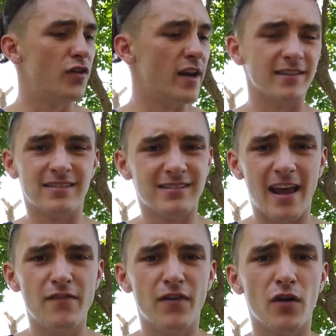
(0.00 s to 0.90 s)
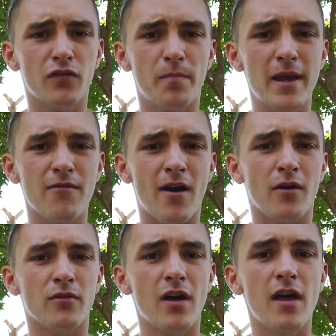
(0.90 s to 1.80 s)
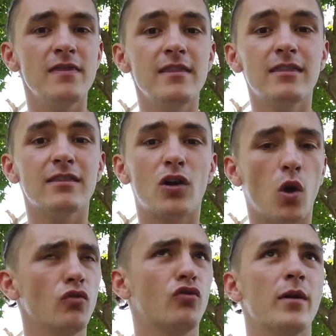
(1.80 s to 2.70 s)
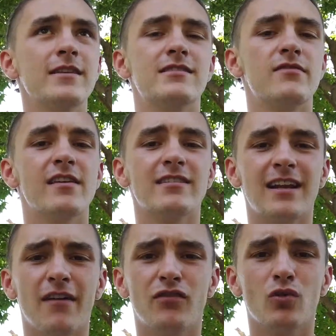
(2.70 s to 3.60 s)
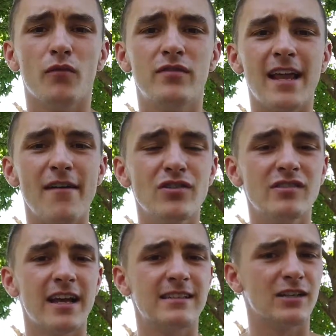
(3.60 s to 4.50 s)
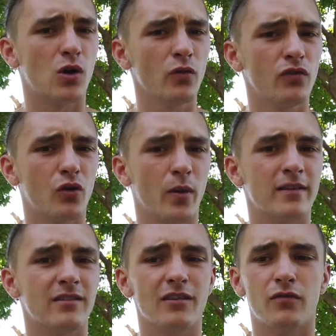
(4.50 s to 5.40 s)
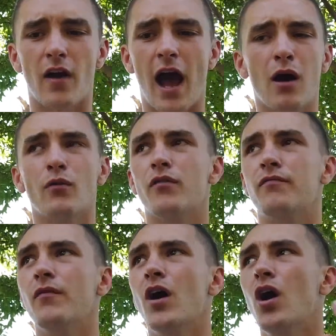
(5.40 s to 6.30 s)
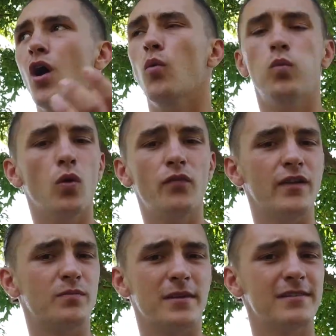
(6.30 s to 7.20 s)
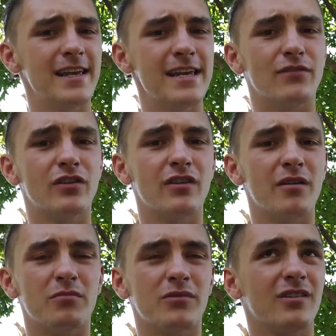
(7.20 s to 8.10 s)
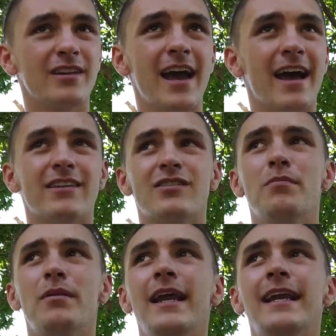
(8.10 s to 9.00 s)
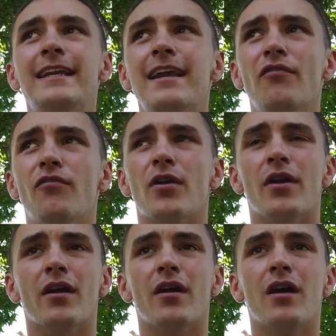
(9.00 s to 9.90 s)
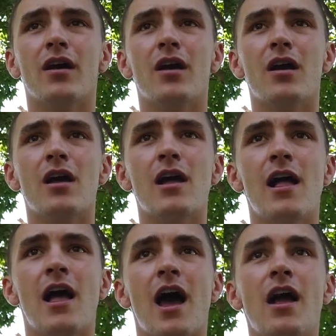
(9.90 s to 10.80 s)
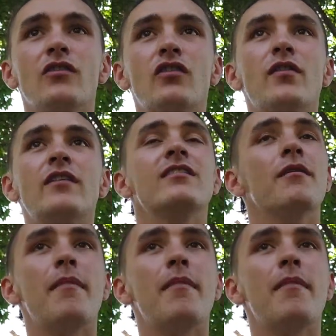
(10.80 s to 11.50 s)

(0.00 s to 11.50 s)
that it's safe enough to be around. And the consequence of this can have sort of devastating consequences for how the wolf is perceived, because it's completely different. And so this